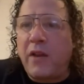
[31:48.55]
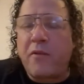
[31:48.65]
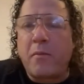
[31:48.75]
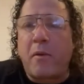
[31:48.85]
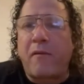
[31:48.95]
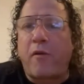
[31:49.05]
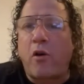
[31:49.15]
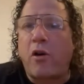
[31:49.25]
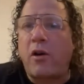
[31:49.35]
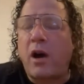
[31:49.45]
even
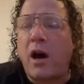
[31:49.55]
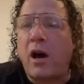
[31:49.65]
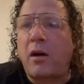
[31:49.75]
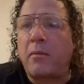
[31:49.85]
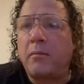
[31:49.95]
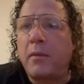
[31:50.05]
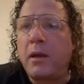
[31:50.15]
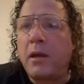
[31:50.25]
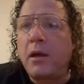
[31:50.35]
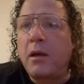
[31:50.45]
before
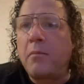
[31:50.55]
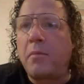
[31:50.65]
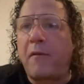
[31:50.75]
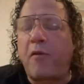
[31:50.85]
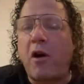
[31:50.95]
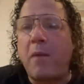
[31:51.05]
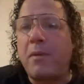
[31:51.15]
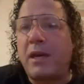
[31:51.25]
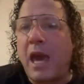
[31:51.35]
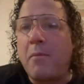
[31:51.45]
I
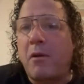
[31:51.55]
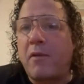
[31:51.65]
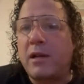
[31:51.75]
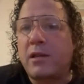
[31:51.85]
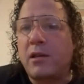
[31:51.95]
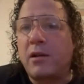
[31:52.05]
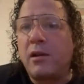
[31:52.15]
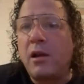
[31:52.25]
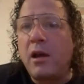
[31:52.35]
became a wrestler,